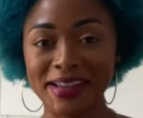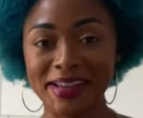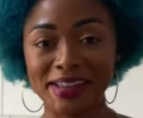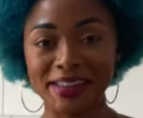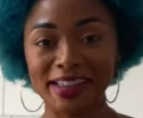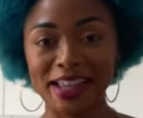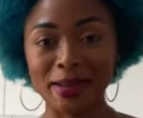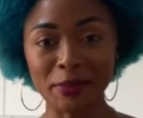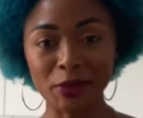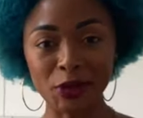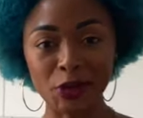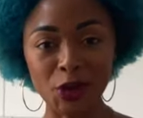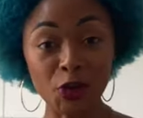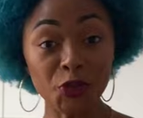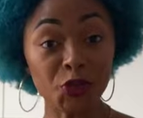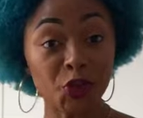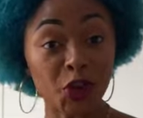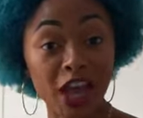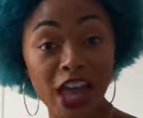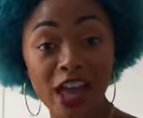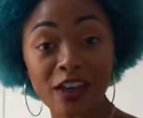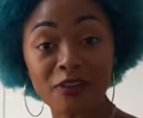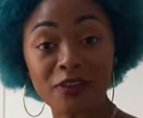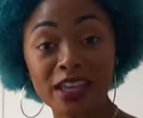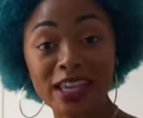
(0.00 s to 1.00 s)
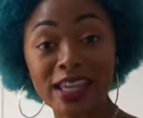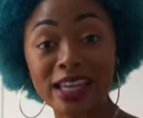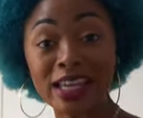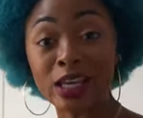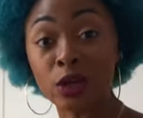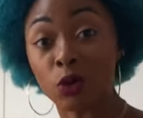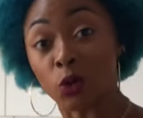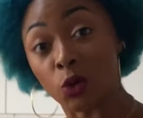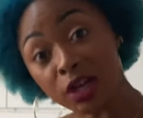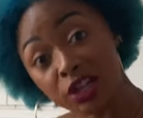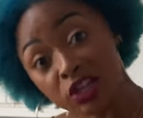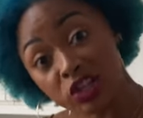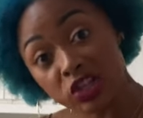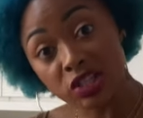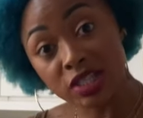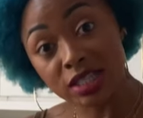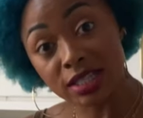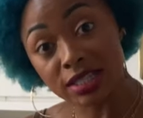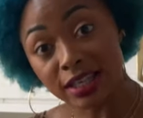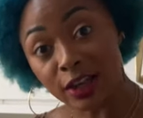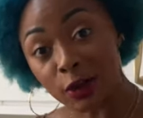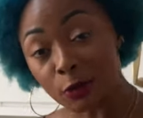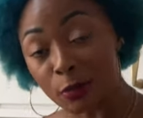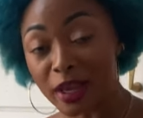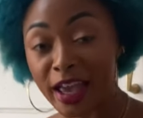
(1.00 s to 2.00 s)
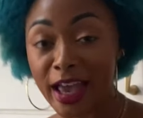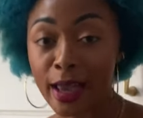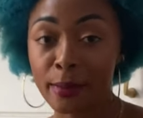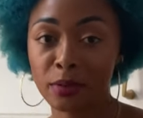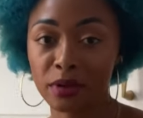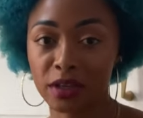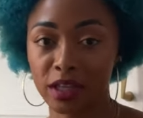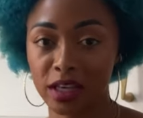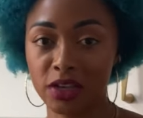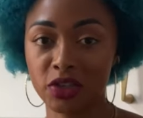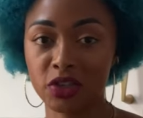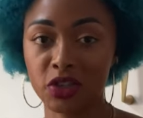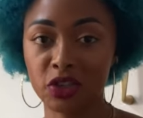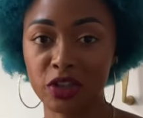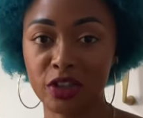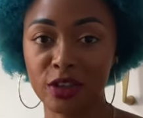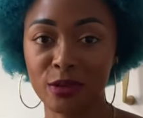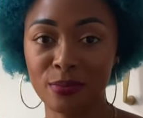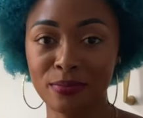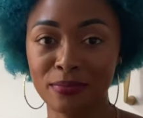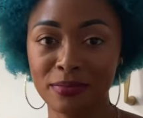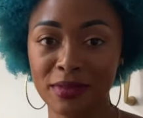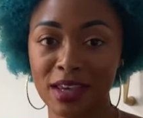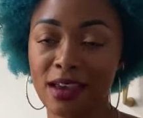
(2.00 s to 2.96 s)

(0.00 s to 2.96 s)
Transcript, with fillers: Let me know if you have any questions. I'll be happy to answer them.